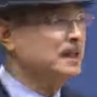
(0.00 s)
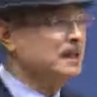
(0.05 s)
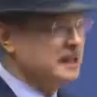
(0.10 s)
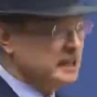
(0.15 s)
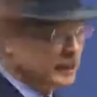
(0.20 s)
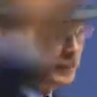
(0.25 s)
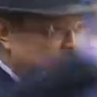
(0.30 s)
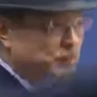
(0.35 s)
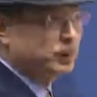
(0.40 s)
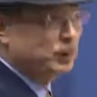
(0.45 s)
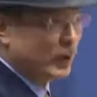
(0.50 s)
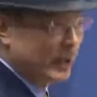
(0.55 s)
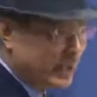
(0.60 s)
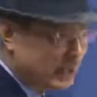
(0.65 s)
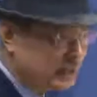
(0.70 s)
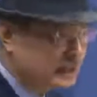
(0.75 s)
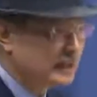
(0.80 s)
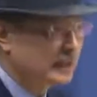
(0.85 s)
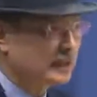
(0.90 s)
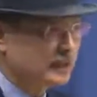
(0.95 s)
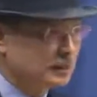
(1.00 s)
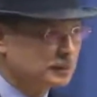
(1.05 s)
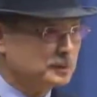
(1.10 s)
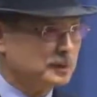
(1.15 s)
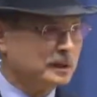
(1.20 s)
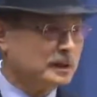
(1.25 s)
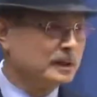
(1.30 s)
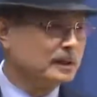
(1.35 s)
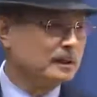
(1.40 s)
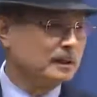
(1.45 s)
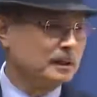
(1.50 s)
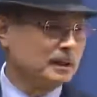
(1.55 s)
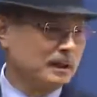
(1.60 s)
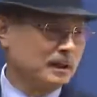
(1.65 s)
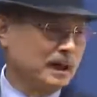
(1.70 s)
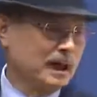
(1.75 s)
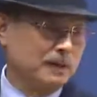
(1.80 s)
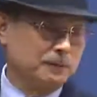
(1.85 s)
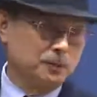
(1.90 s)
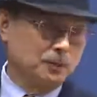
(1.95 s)
jobs will disappear.
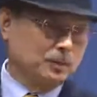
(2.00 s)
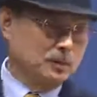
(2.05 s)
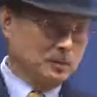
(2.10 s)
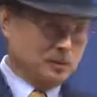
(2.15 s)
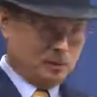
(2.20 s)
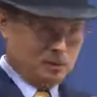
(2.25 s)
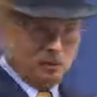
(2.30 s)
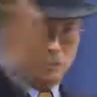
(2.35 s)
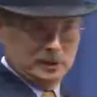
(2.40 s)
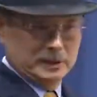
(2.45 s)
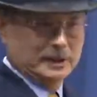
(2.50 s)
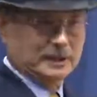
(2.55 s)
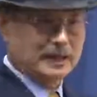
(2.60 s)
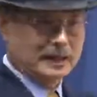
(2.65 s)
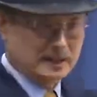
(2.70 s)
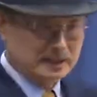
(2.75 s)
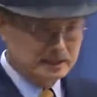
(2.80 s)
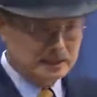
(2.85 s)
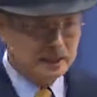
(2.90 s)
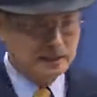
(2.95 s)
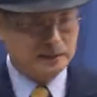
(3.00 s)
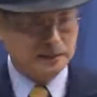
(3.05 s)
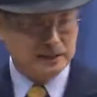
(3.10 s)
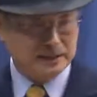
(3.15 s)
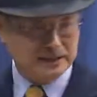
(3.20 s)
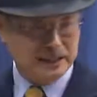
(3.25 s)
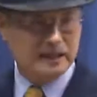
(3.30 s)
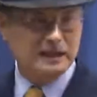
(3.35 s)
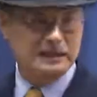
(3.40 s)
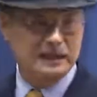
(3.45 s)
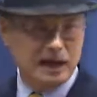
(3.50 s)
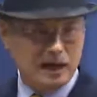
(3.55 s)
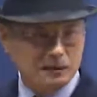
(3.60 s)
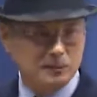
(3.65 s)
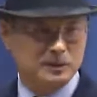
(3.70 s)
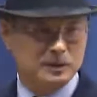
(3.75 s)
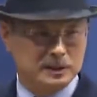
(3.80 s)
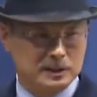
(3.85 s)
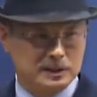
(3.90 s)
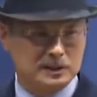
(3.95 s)
All driving jobs will be
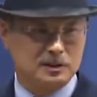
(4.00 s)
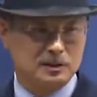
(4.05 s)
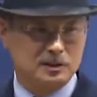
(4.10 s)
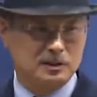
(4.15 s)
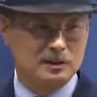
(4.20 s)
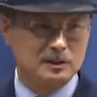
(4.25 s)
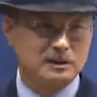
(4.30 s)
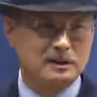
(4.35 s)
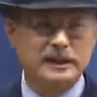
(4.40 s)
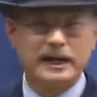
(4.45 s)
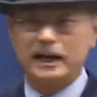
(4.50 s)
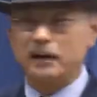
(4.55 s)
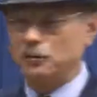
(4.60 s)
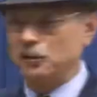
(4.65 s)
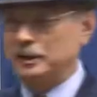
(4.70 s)
gone, and